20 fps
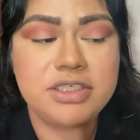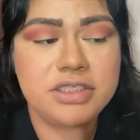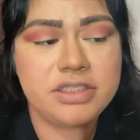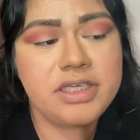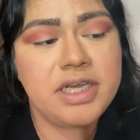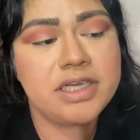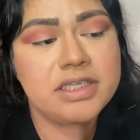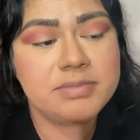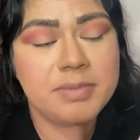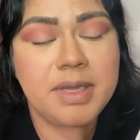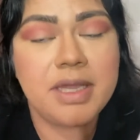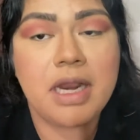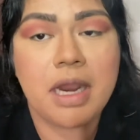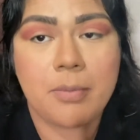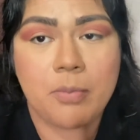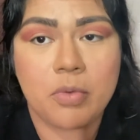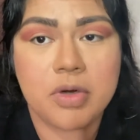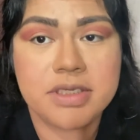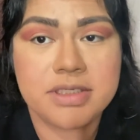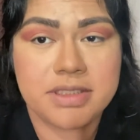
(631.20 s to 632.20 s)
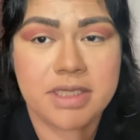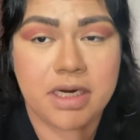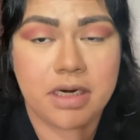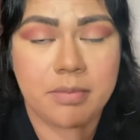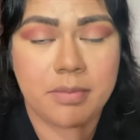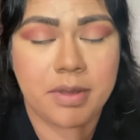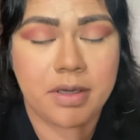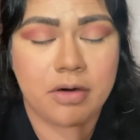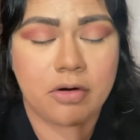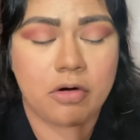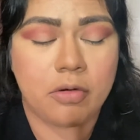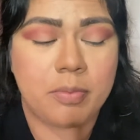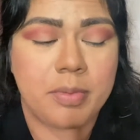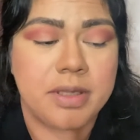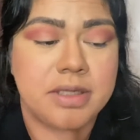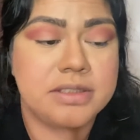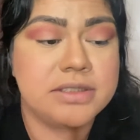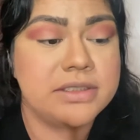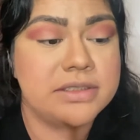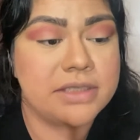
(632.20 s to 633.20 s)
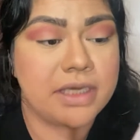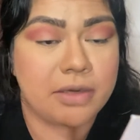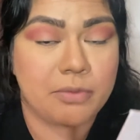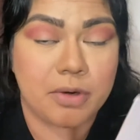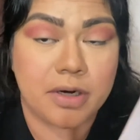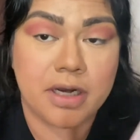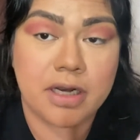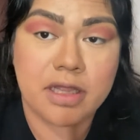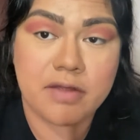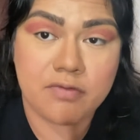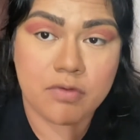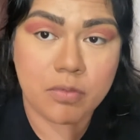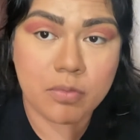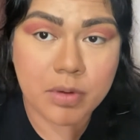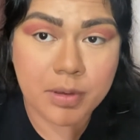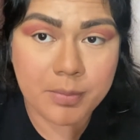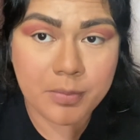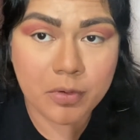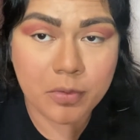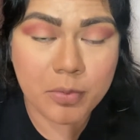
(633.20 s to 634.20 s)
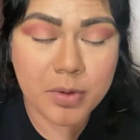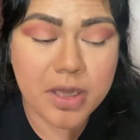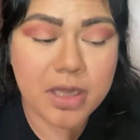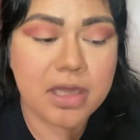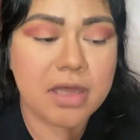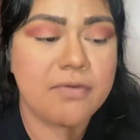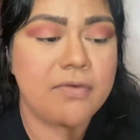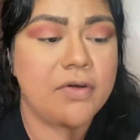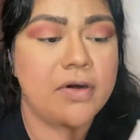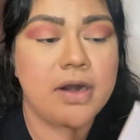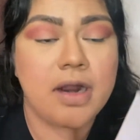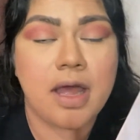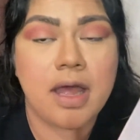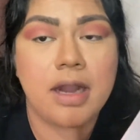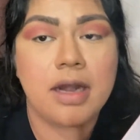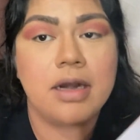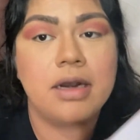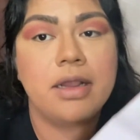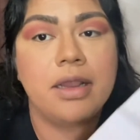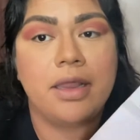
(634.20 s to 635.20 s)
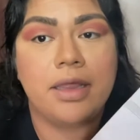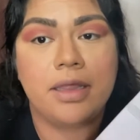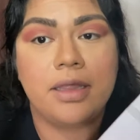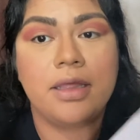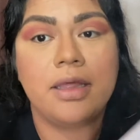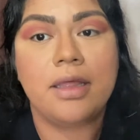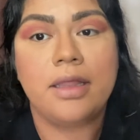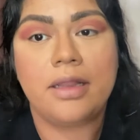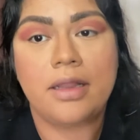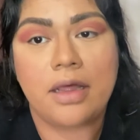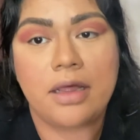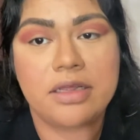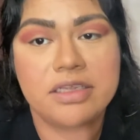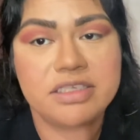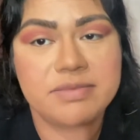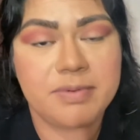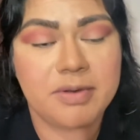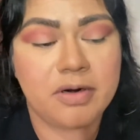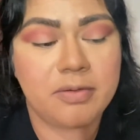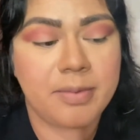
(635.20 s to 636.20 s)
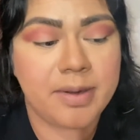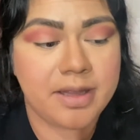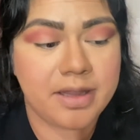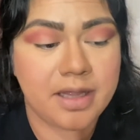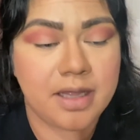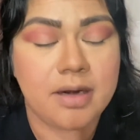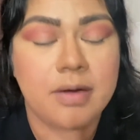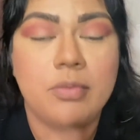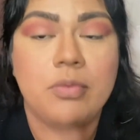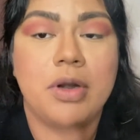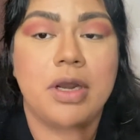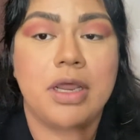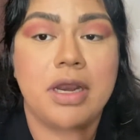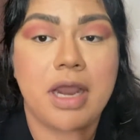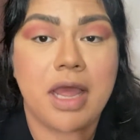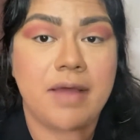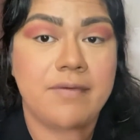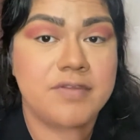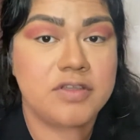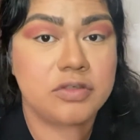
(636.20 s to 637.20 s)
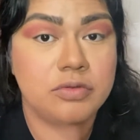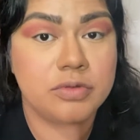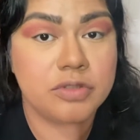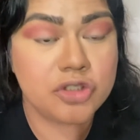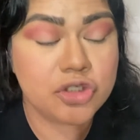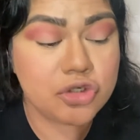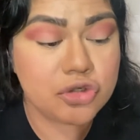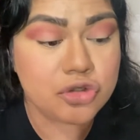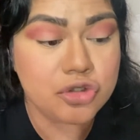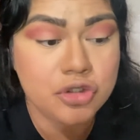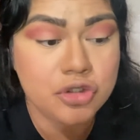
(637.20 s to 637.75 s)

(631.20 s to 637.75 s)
checks me and I'm 1 centimeter open. She's like, we're going to give you 1 more week. If you're not like in the hospital by then, we're going to have to induce